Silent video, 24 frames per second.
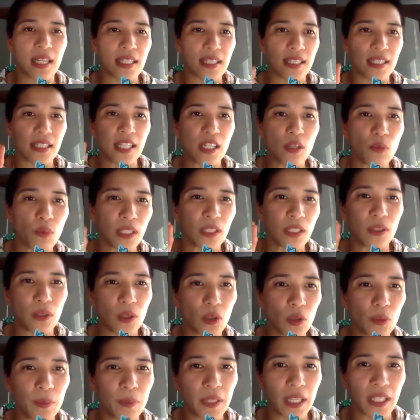see what
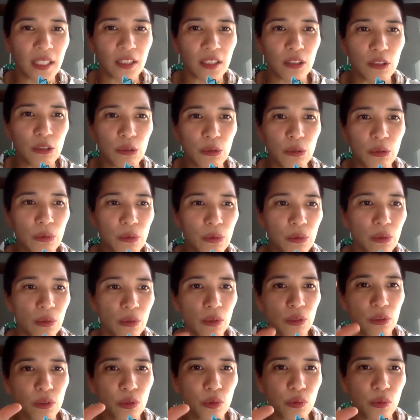Globe can do
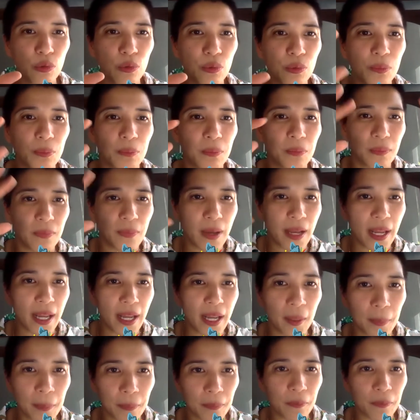to
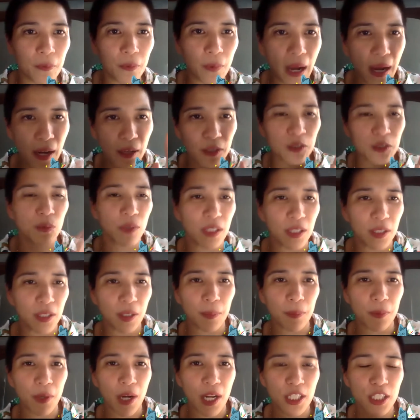help out with
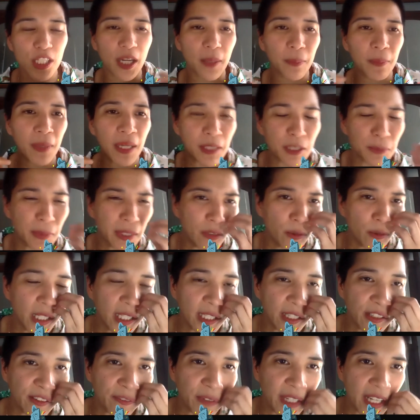your project. Maybe we
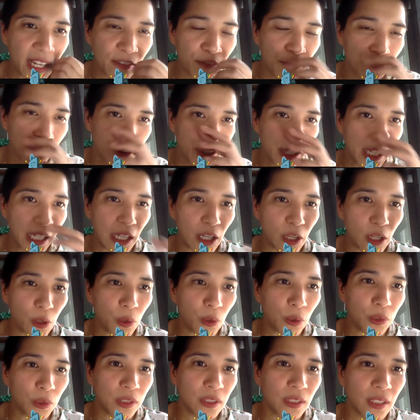can get free
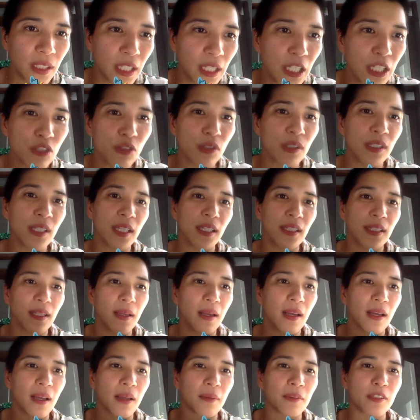load so that
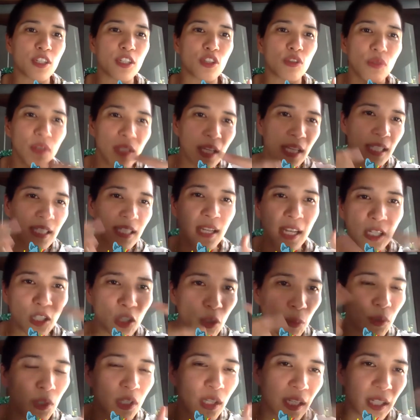the students can
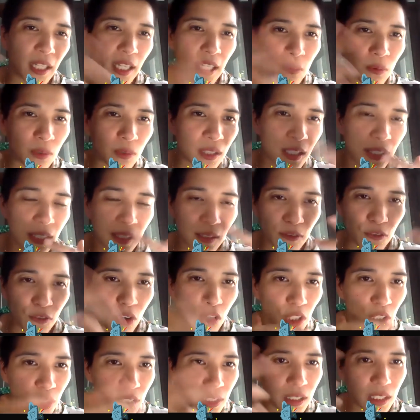communicate with the
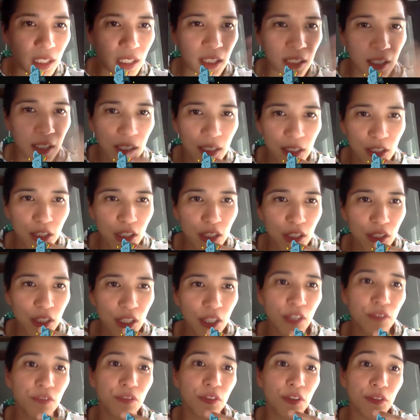volunteers
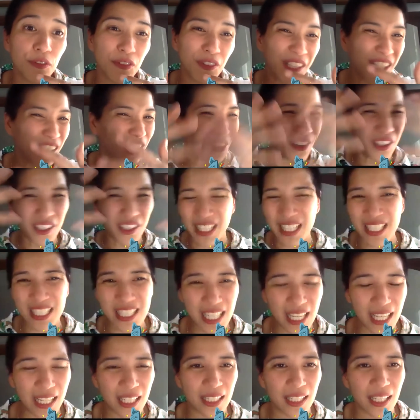for free. Things
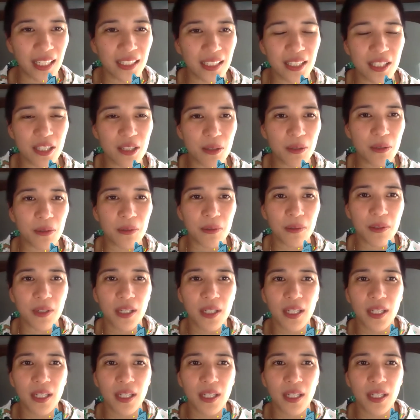like that." So